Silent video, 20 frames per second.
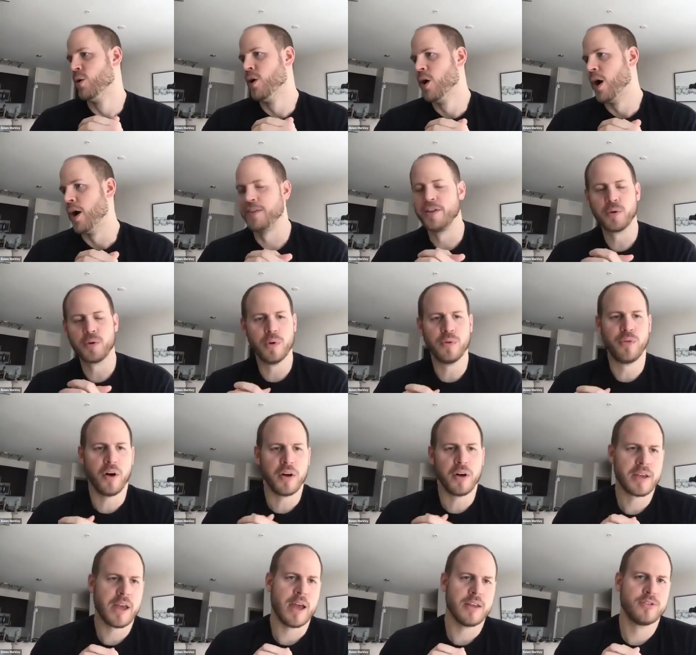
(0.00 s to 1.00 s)
I think we've all
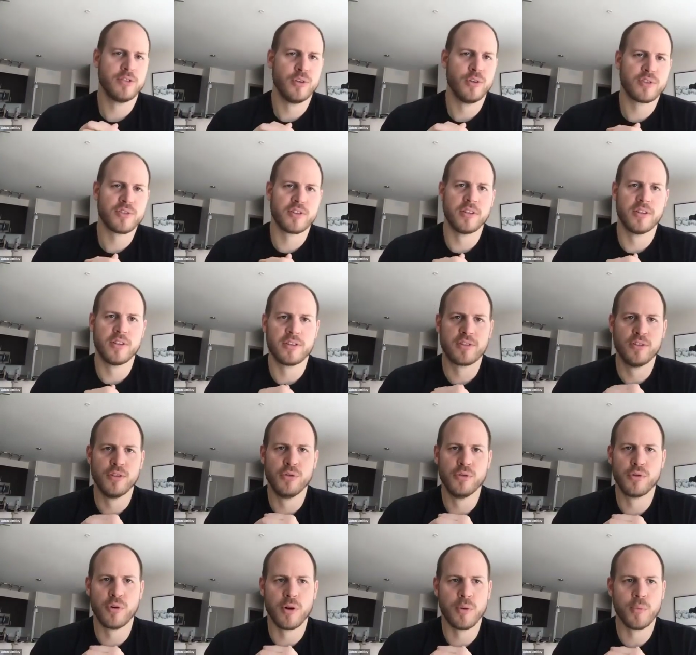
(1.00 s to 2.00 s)
gotten used to this new
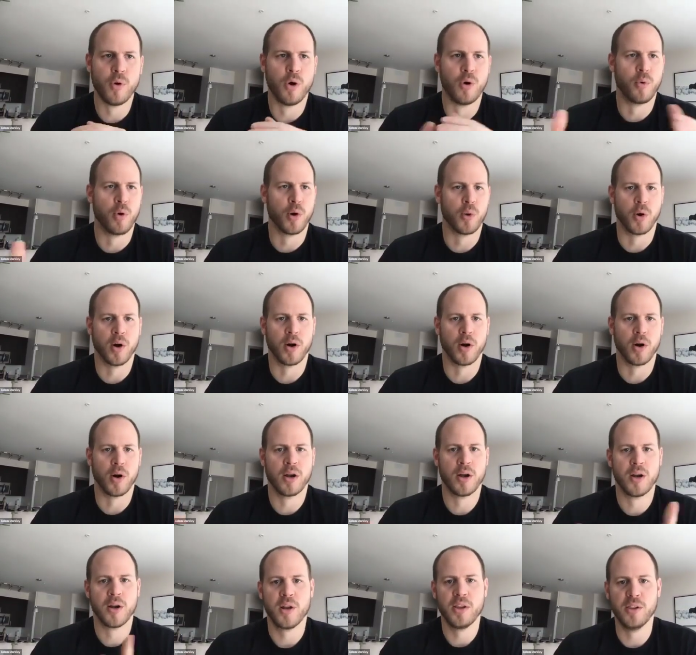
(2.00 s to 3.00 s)
normal where we're
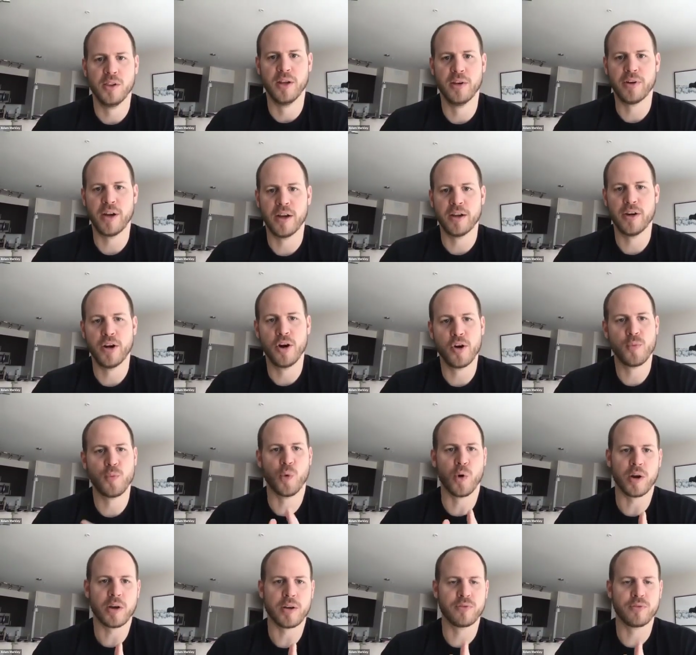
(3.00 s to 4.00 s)
living at home,
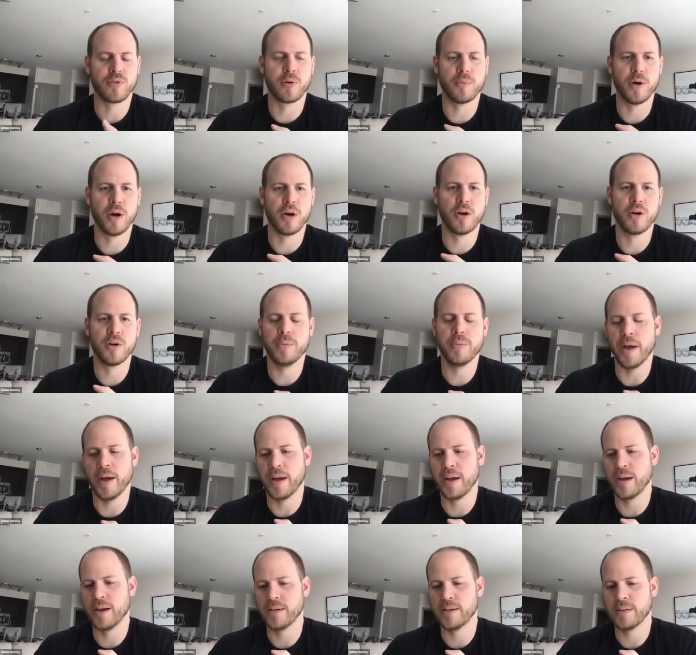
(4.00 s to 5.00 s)
working from home,
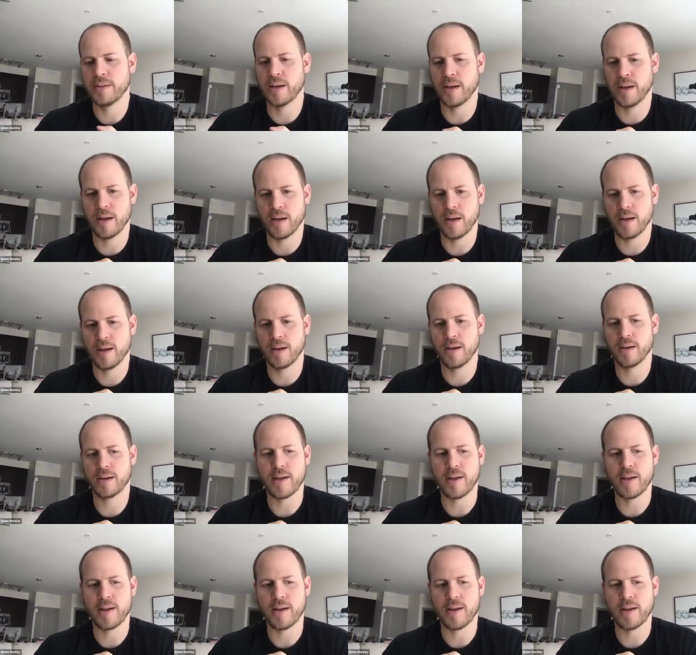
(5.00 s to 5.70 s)
and uh,